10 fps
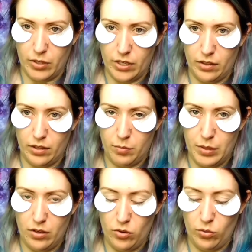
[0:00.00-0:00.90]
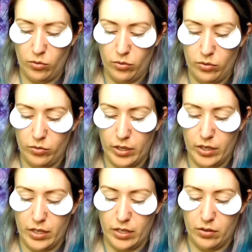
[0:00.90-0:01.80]
I'm getting the pink gold
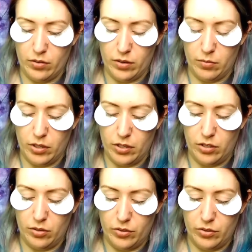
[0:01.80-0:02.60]
right now, and I'm going to